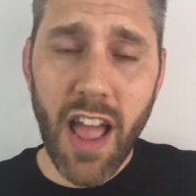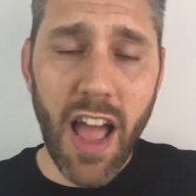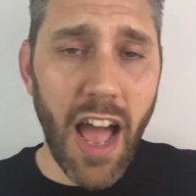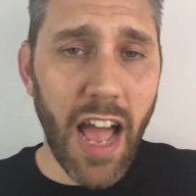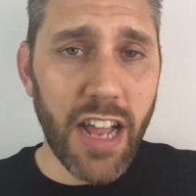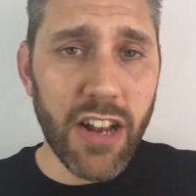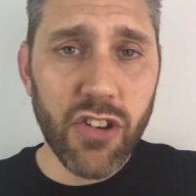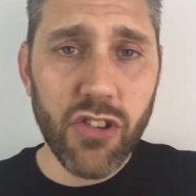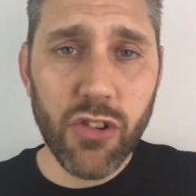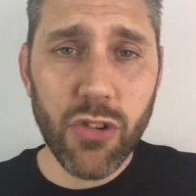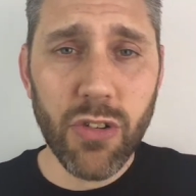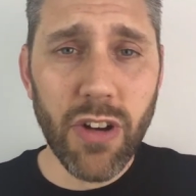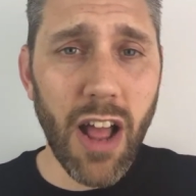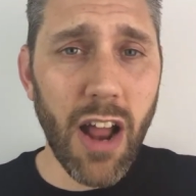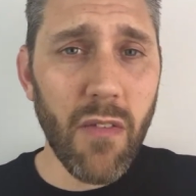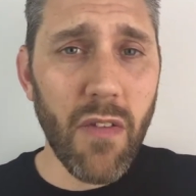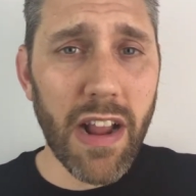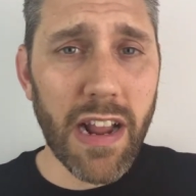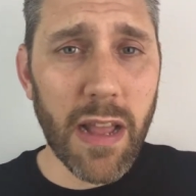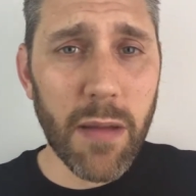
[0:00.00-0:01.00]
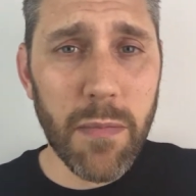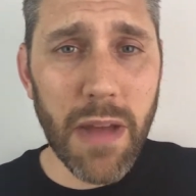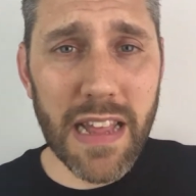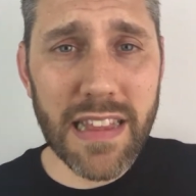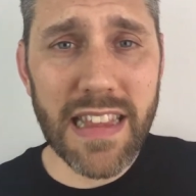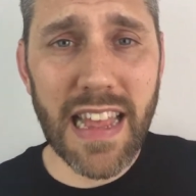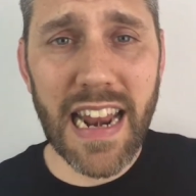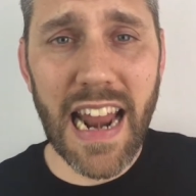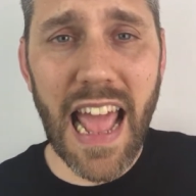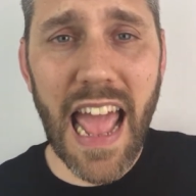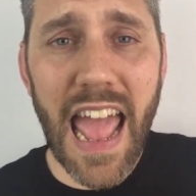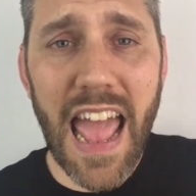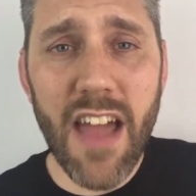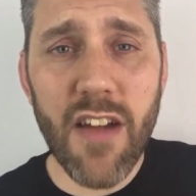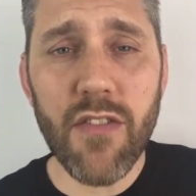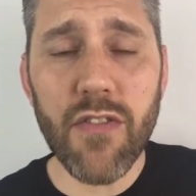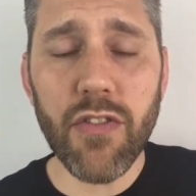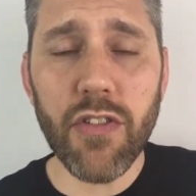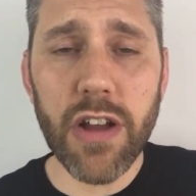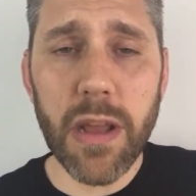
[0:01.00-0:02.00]
I do not recommend that
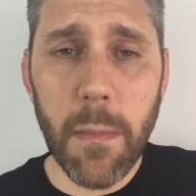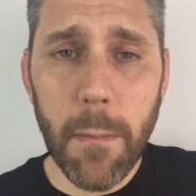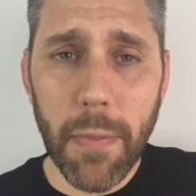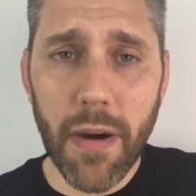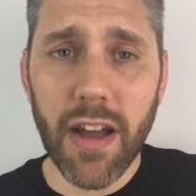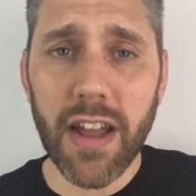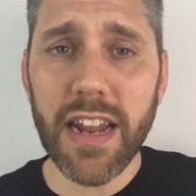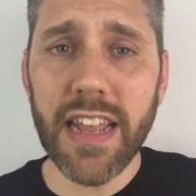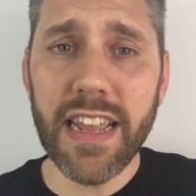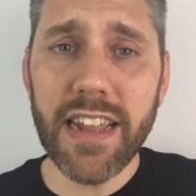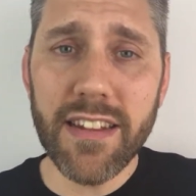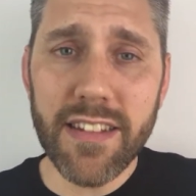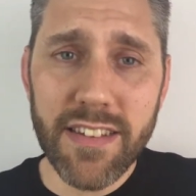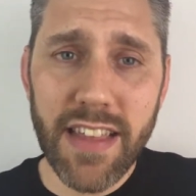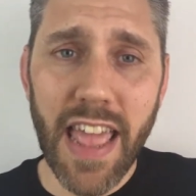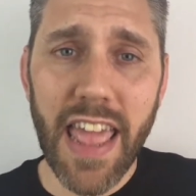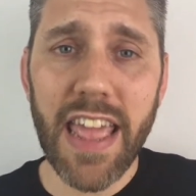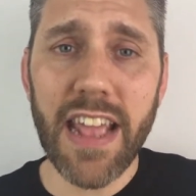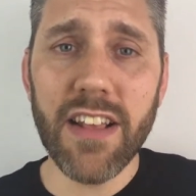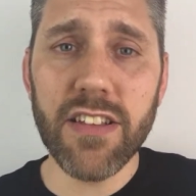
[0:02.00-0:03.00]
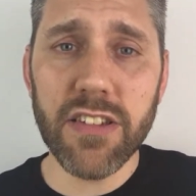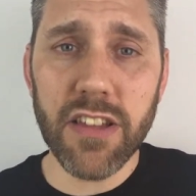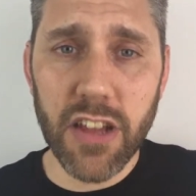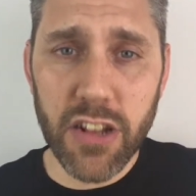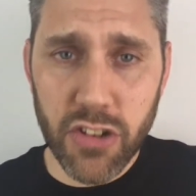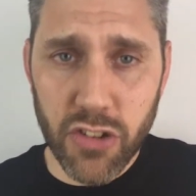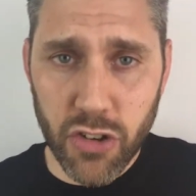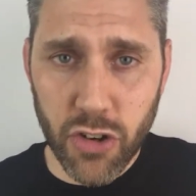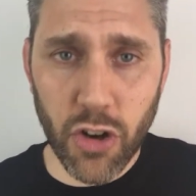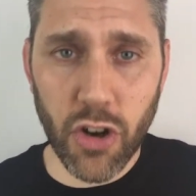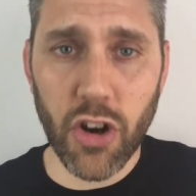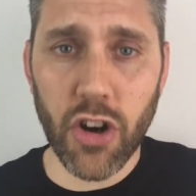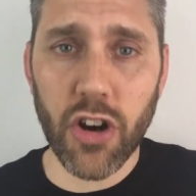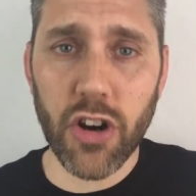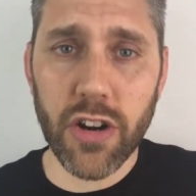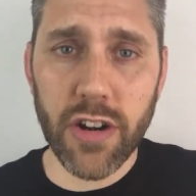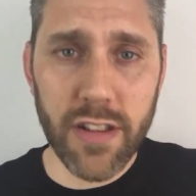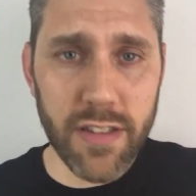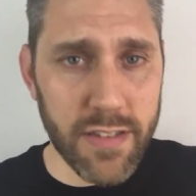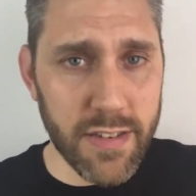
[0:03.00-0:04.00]
everybody takes a
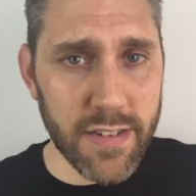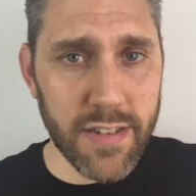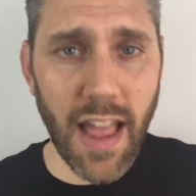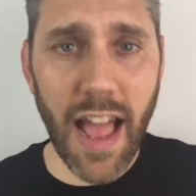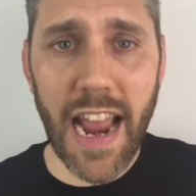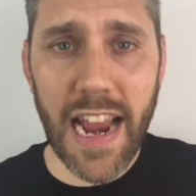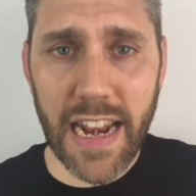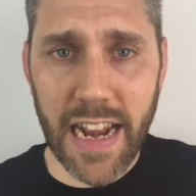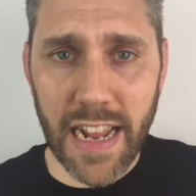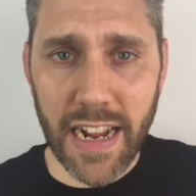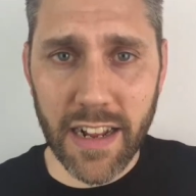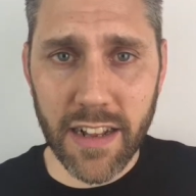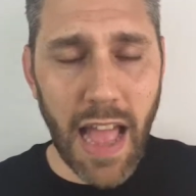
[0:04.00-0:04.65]
turn signing.